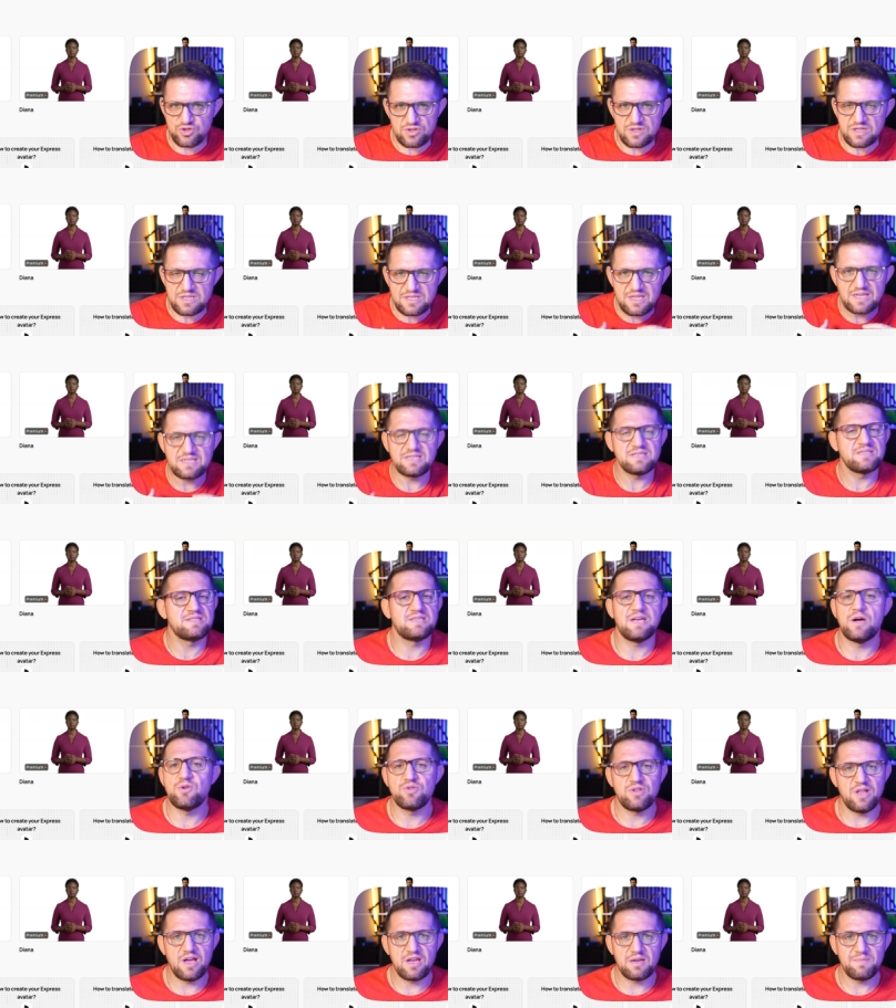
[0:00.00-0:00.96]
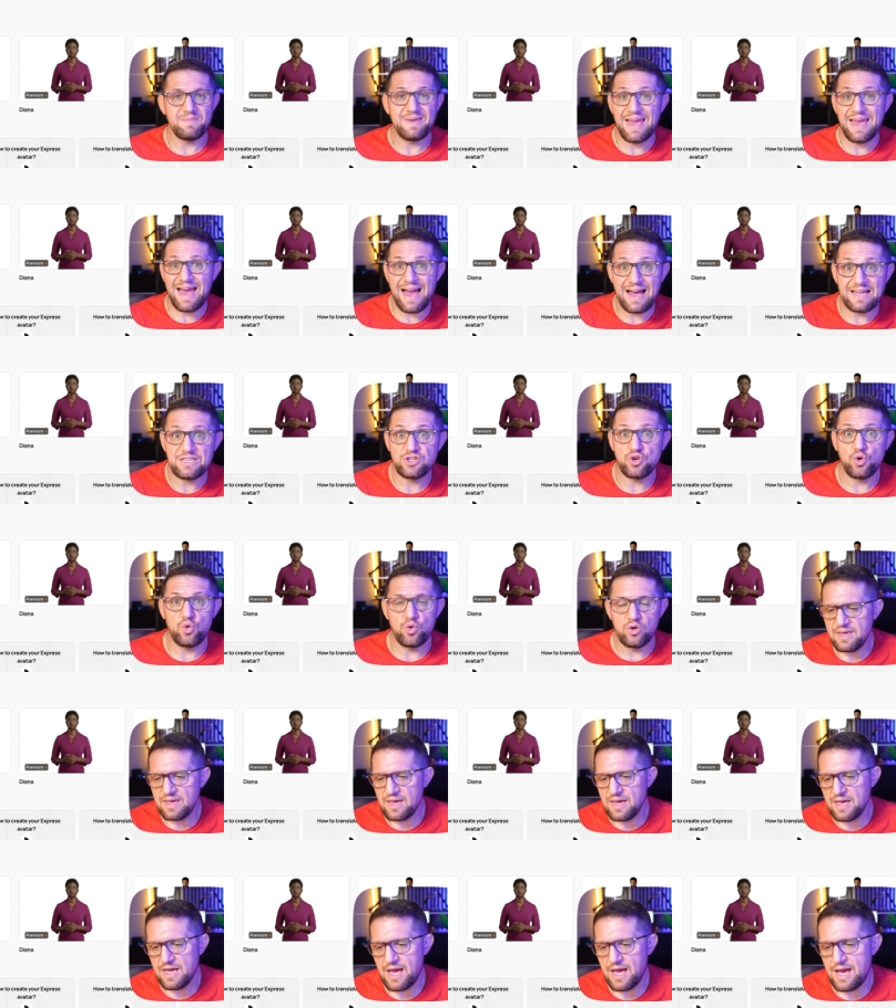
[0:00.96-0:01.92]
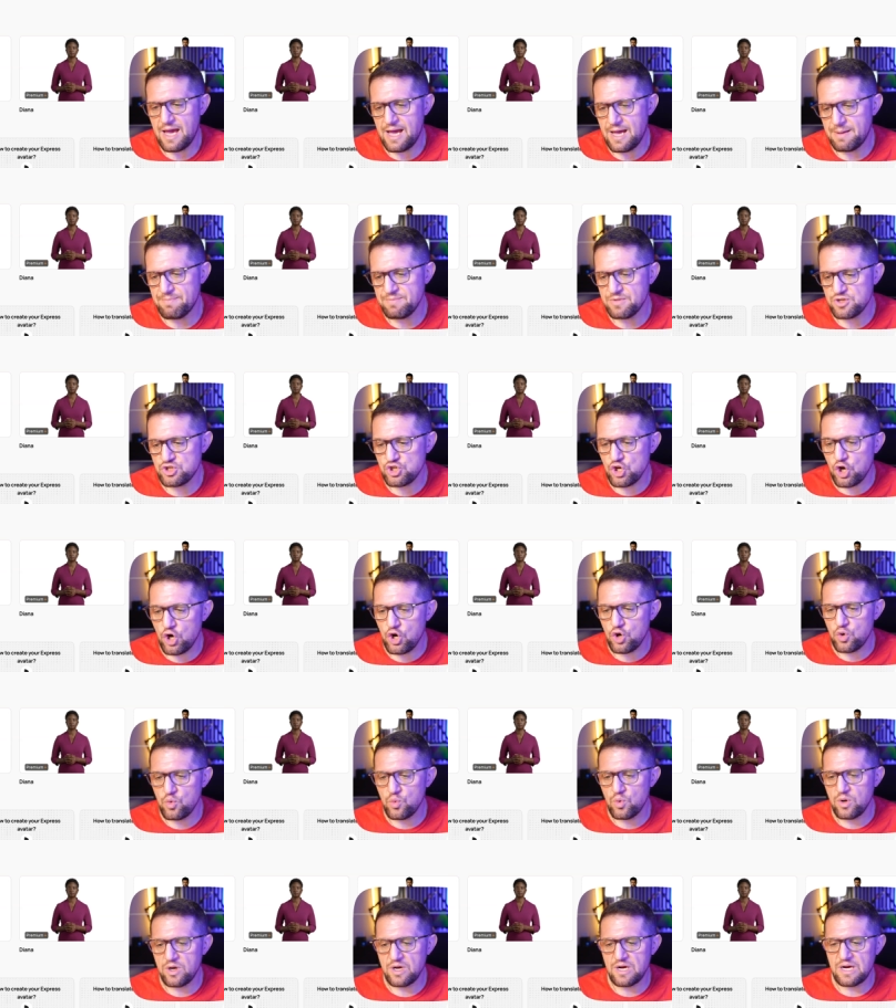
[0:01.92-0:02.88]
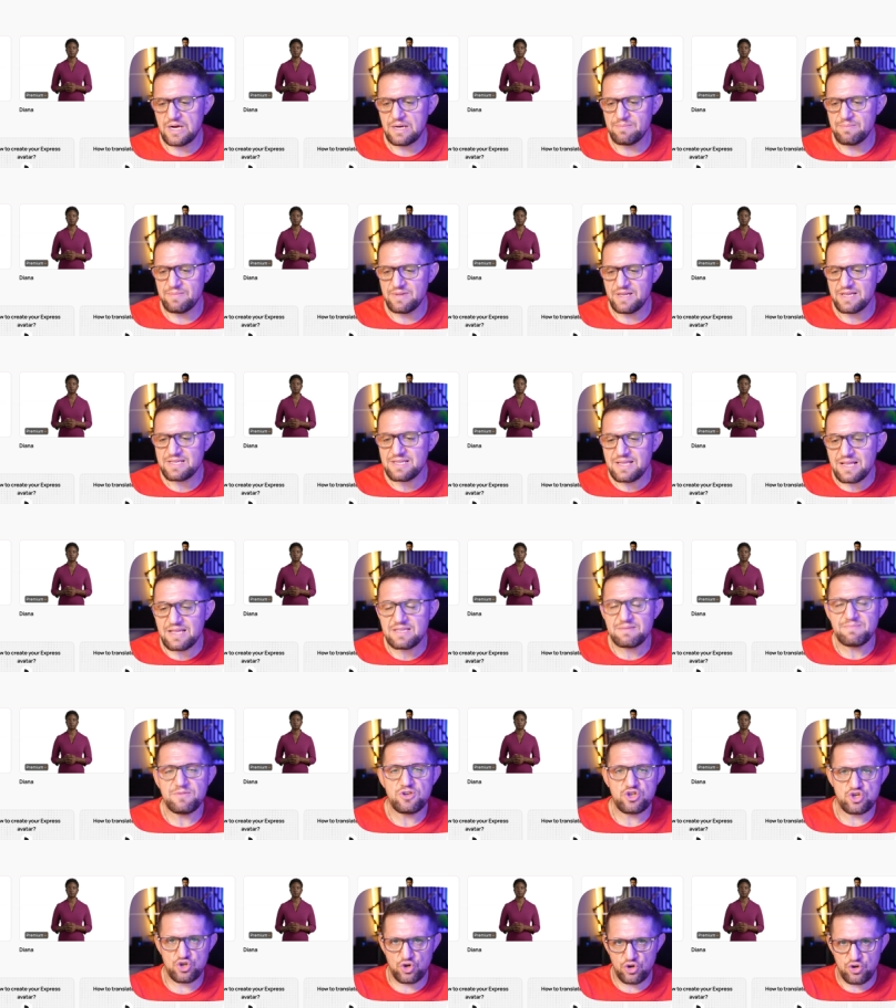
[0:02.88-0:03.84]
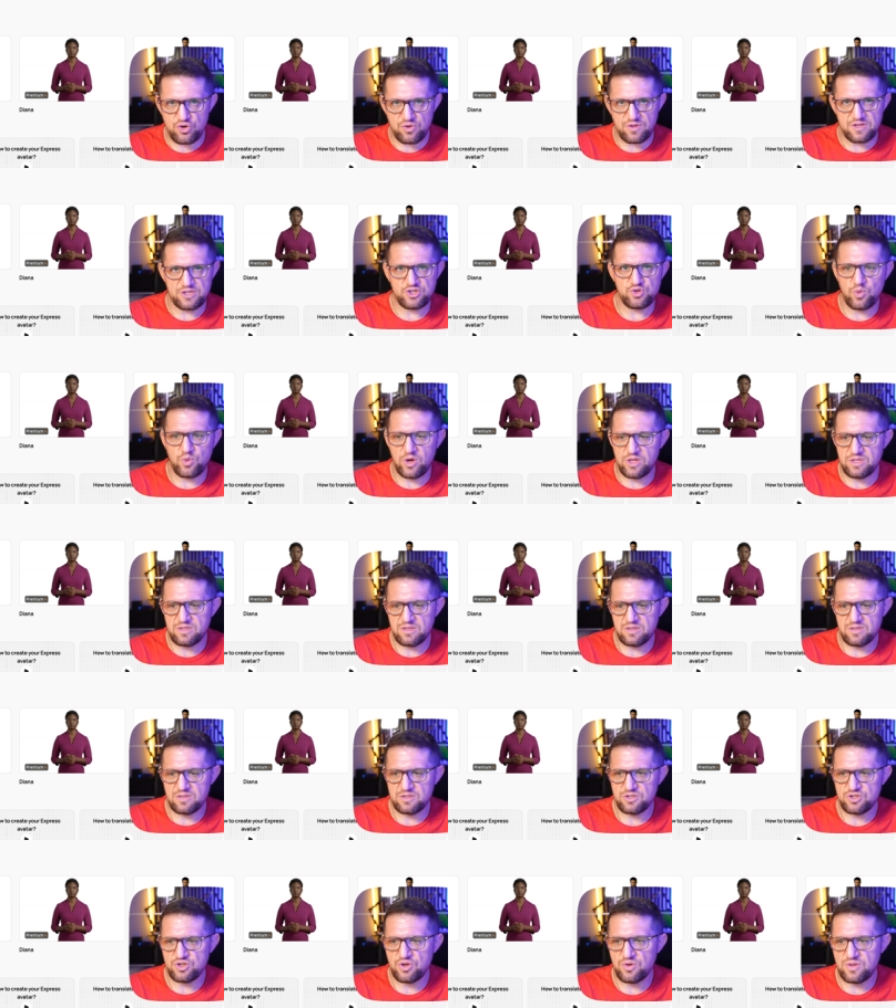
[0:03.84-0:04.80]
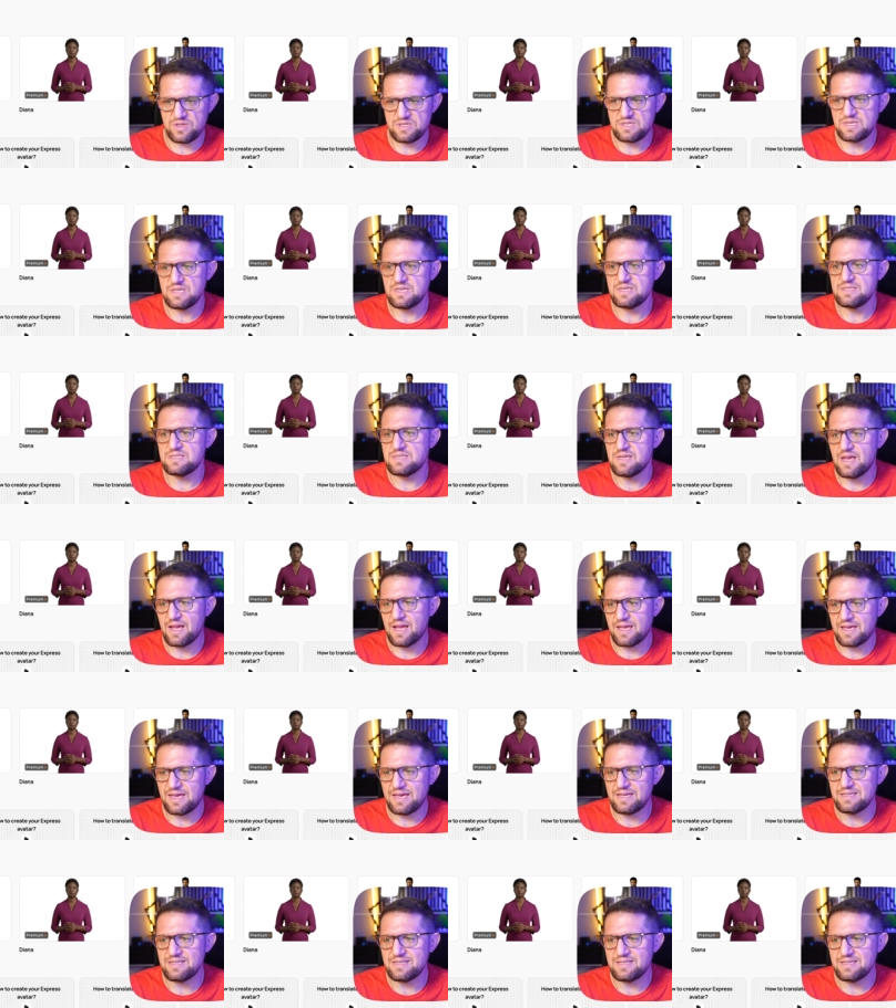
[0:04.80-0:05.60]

doesn't sound like me at all. Um, so uh, let, let me show you this one. So this is again